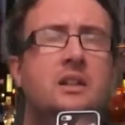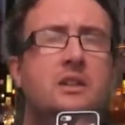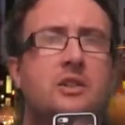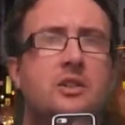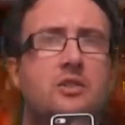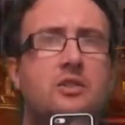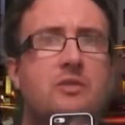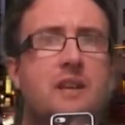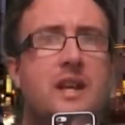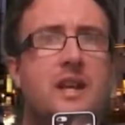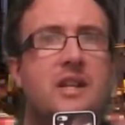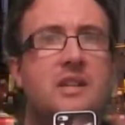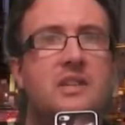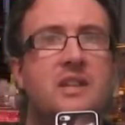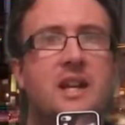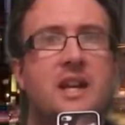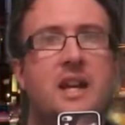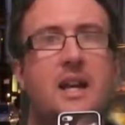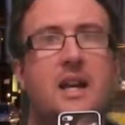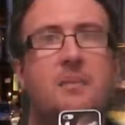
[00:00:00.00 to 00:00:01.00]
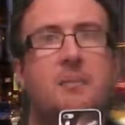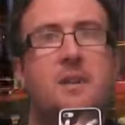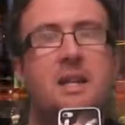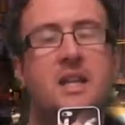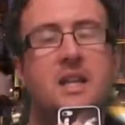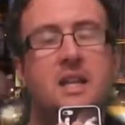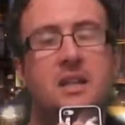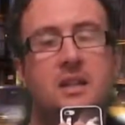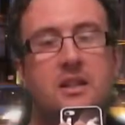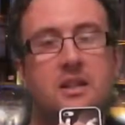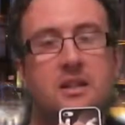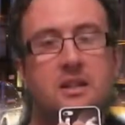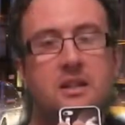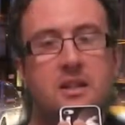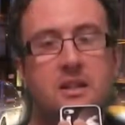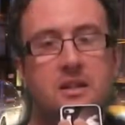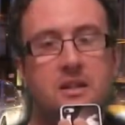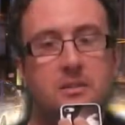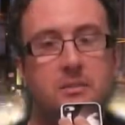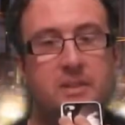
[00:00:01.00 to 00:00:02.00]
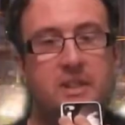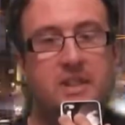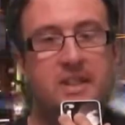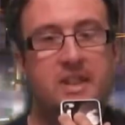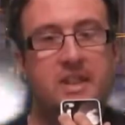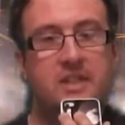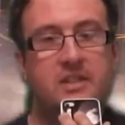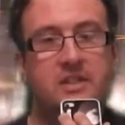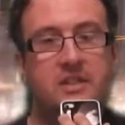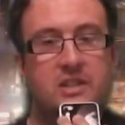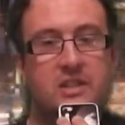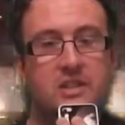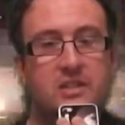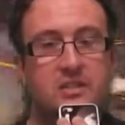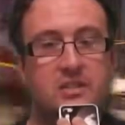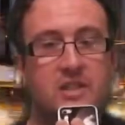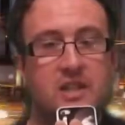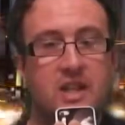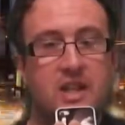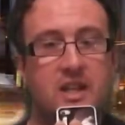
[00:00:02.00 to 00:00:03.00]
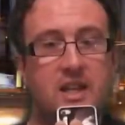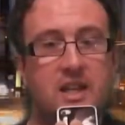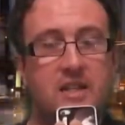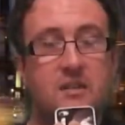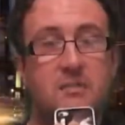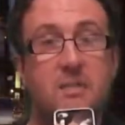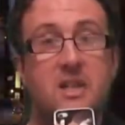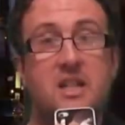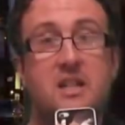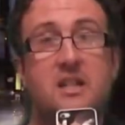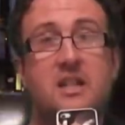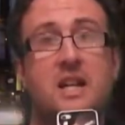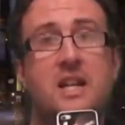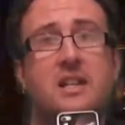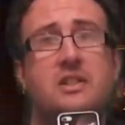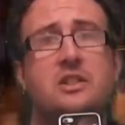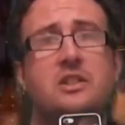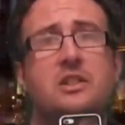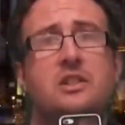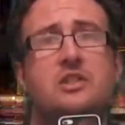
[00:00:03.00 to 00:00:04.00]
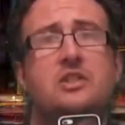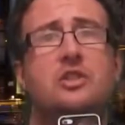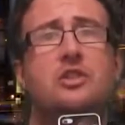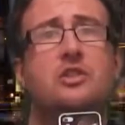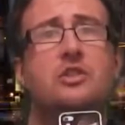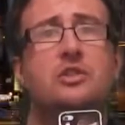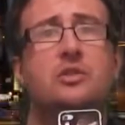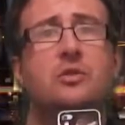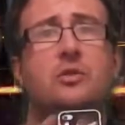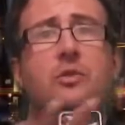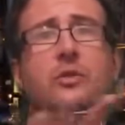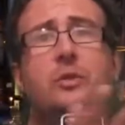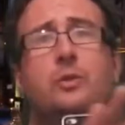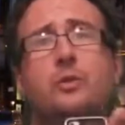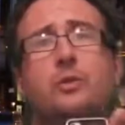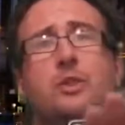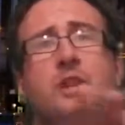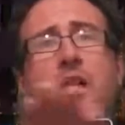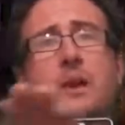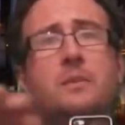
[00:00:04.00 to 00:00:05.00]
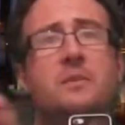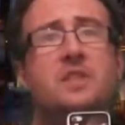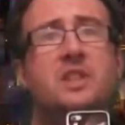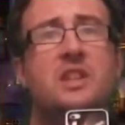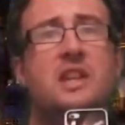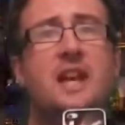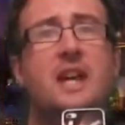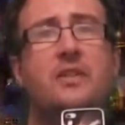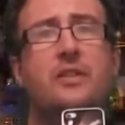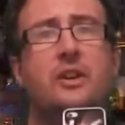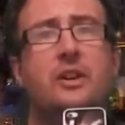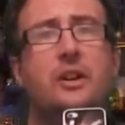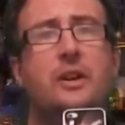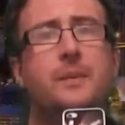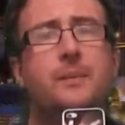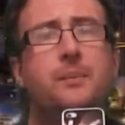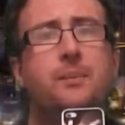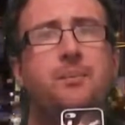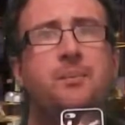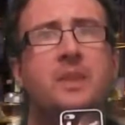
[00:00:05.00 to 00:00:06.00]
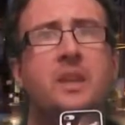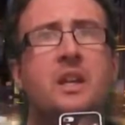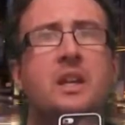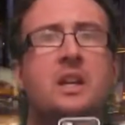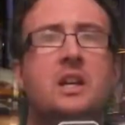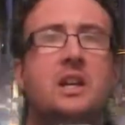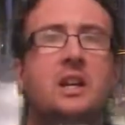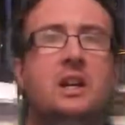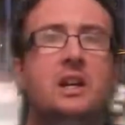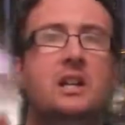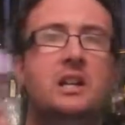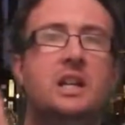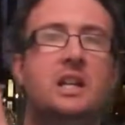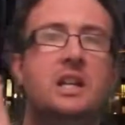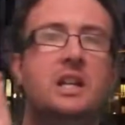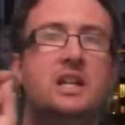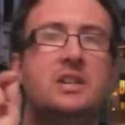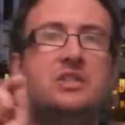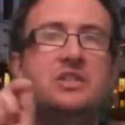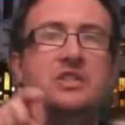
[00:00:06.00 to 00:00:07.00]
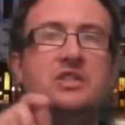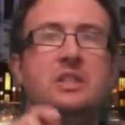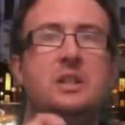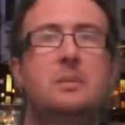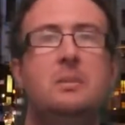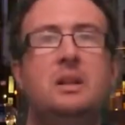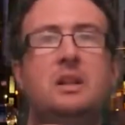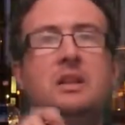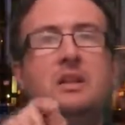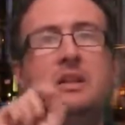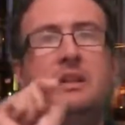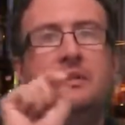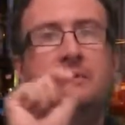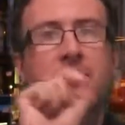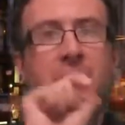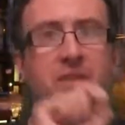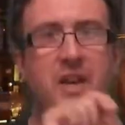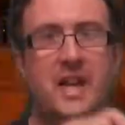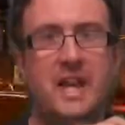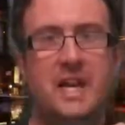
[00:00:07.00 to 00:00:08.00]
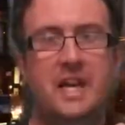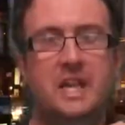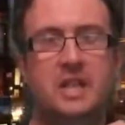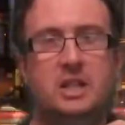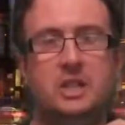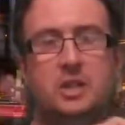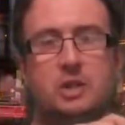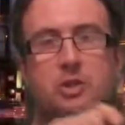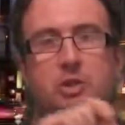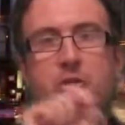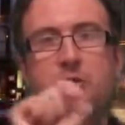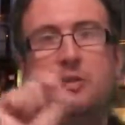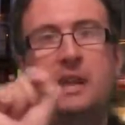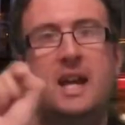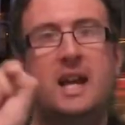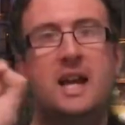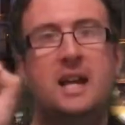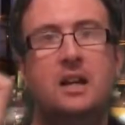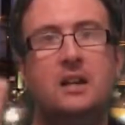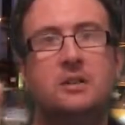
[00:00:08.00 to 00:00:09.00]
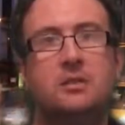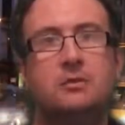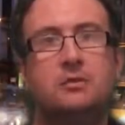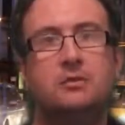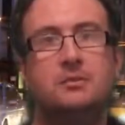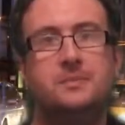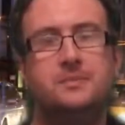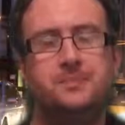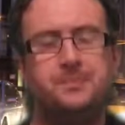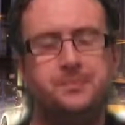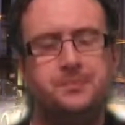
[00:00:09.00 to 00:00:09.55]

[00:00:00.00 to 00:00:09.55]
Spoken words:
the Trans Am in the mid-80s and mid-90s, just to sort of all come together in a similar vein to how